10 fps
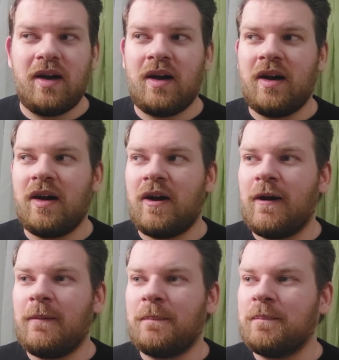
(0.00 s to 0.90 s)

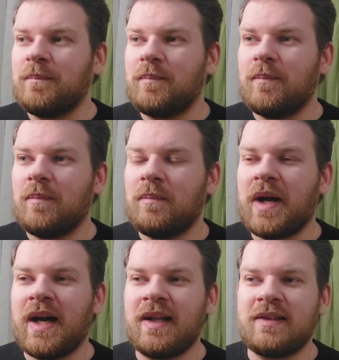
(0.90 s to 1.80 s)

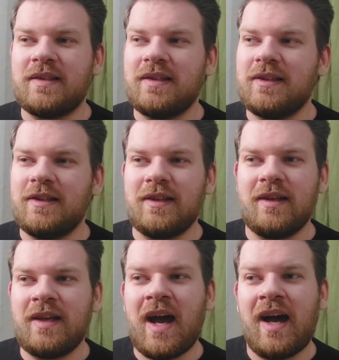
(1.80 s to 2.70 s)
But
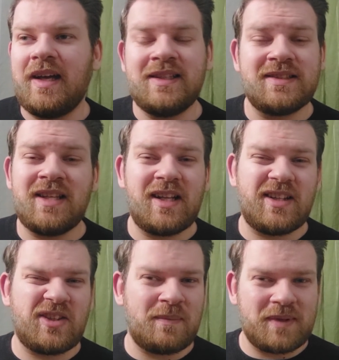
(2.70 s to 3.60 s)
yeah, it's not
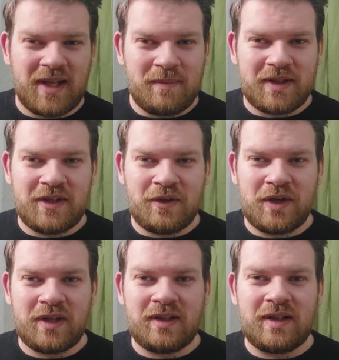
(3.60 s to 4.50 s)
a top 10
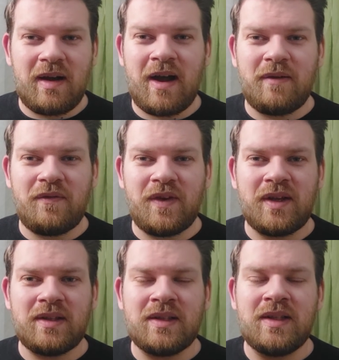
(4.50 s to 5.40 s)
material, I
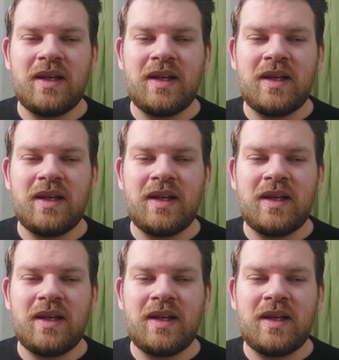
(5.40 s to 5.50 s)
feel.